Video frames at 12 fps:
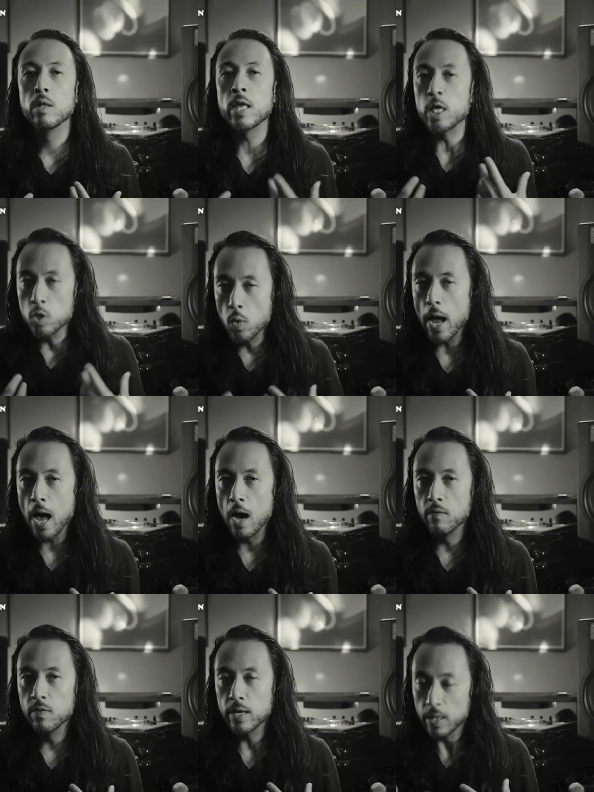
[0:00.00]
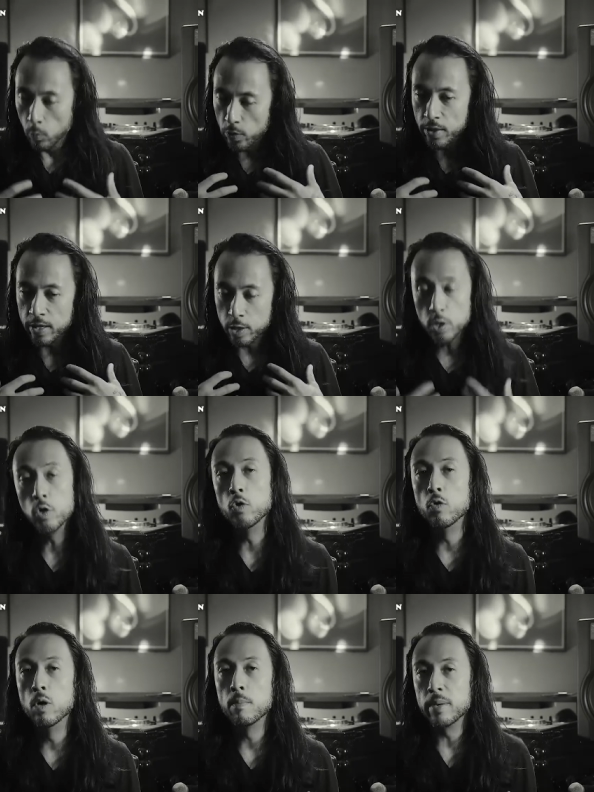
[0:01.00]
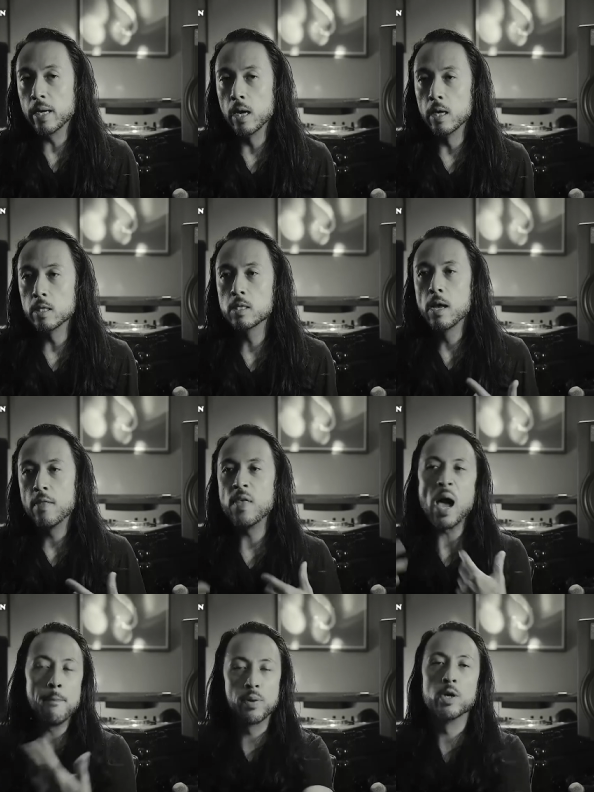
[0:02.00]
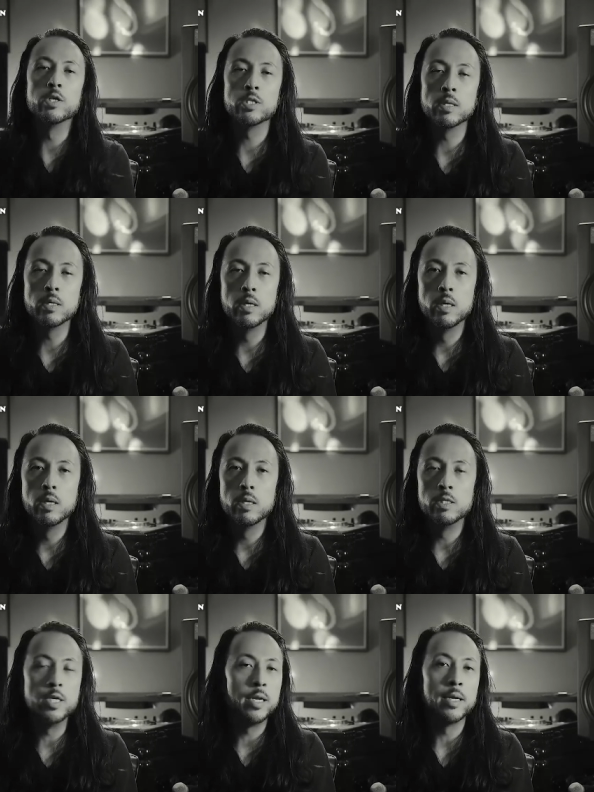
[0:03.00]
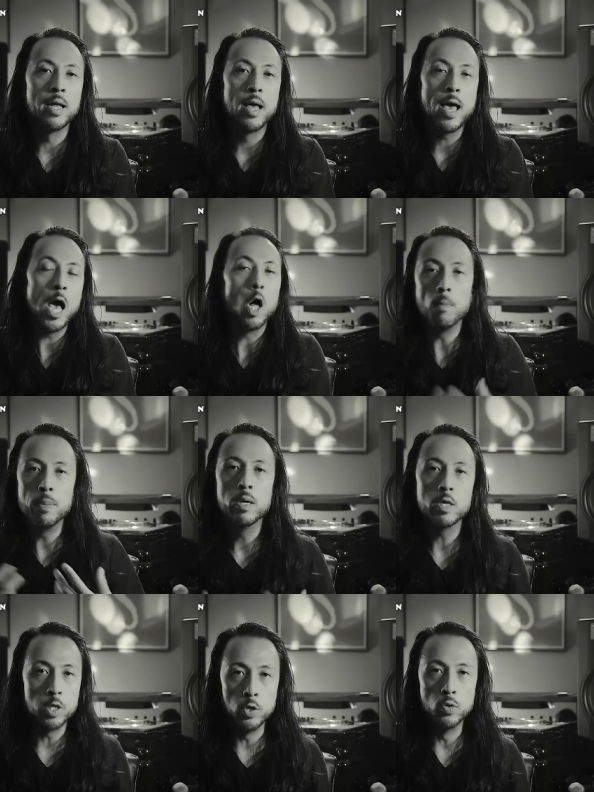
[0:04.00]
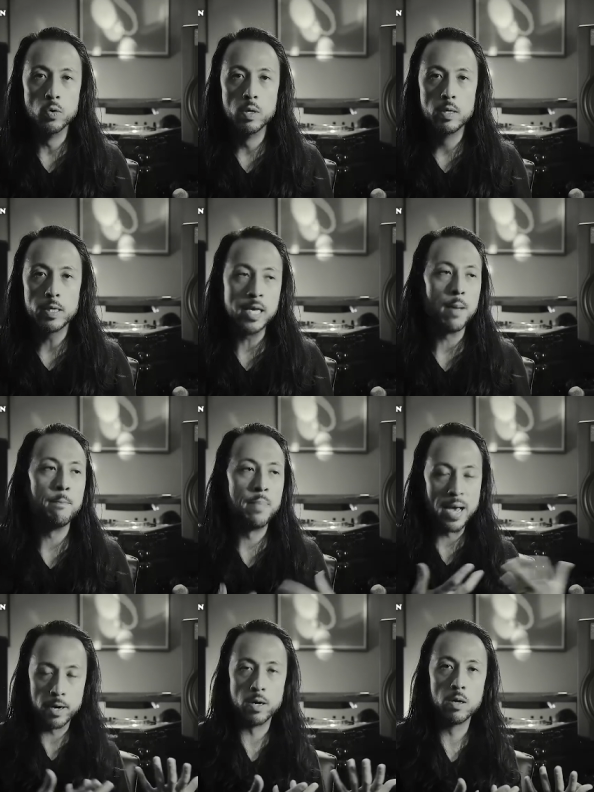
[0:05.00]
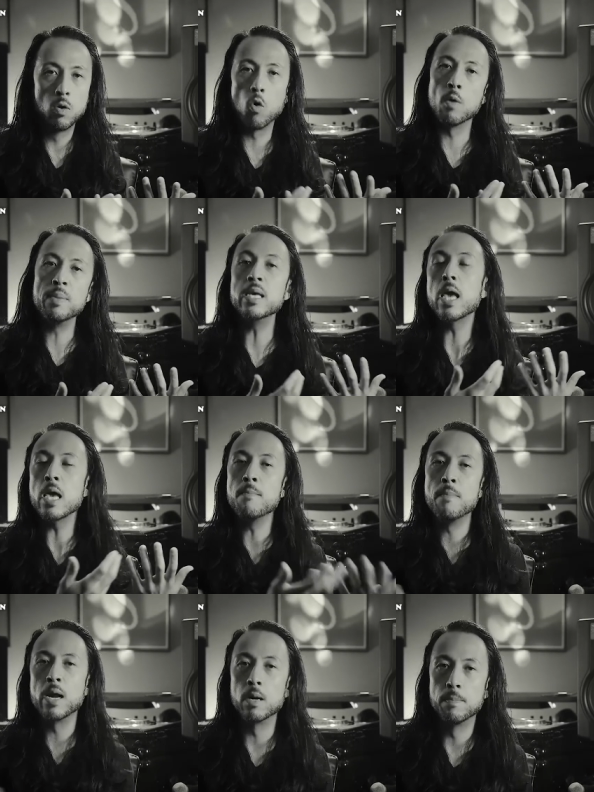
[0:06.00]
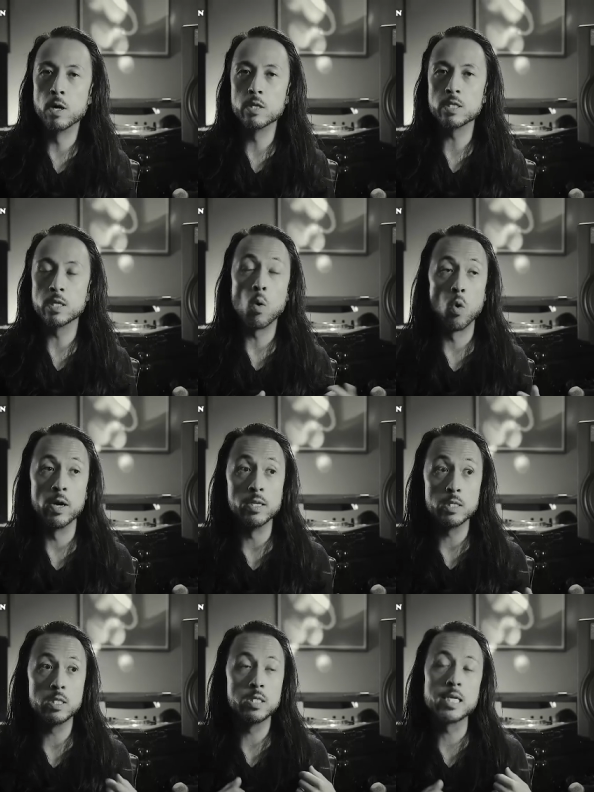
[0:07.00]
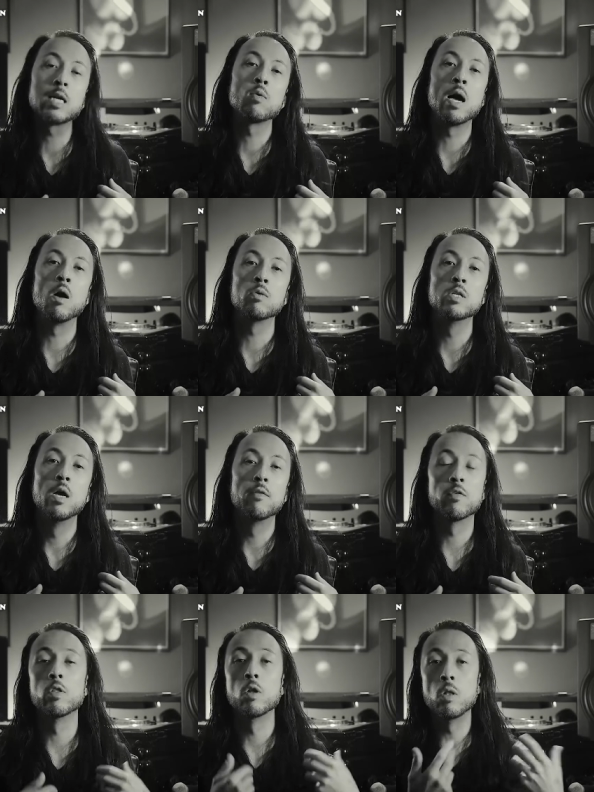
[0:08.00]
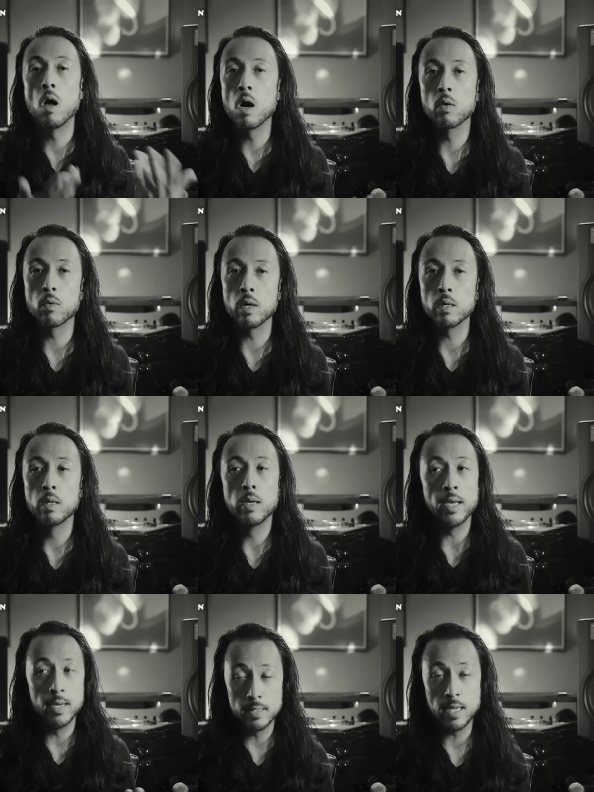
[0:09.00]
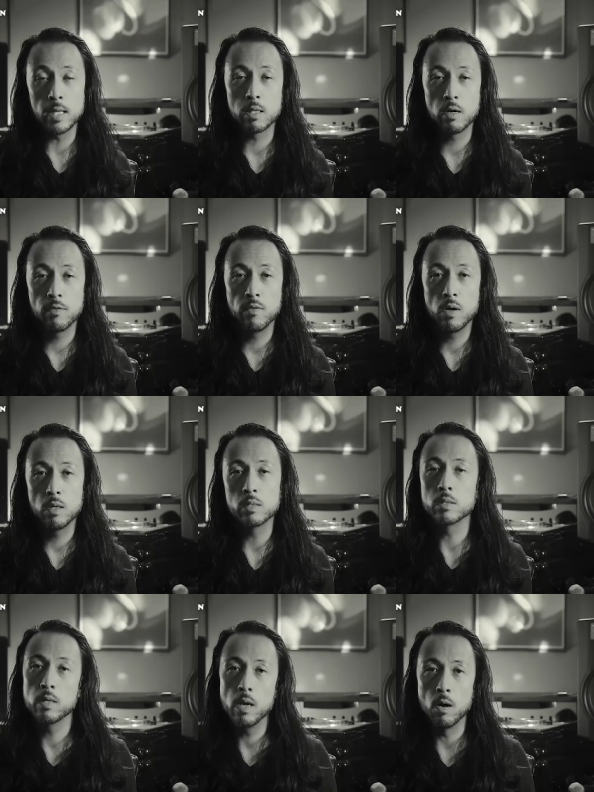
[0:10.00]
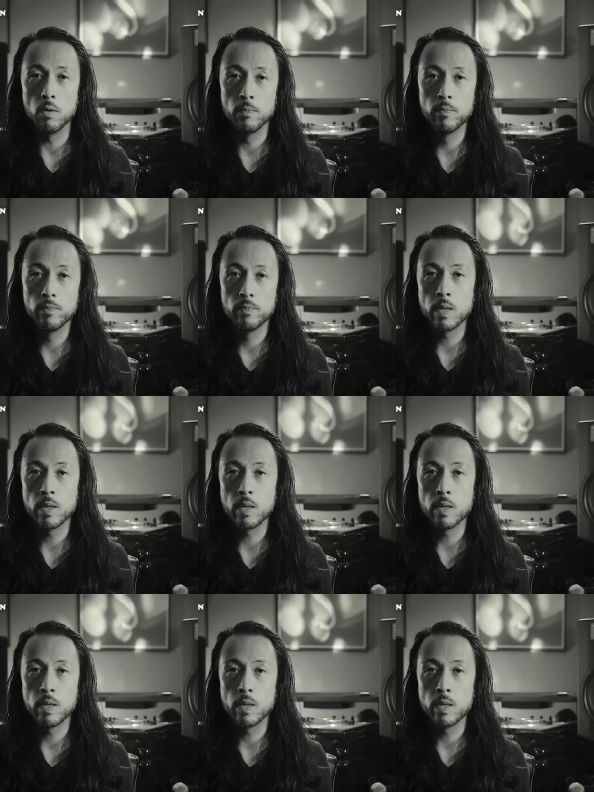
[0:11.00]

that you have within you because that person didn't help you get better or be a better person or didn't stick around for the long run. And is that their fault? No.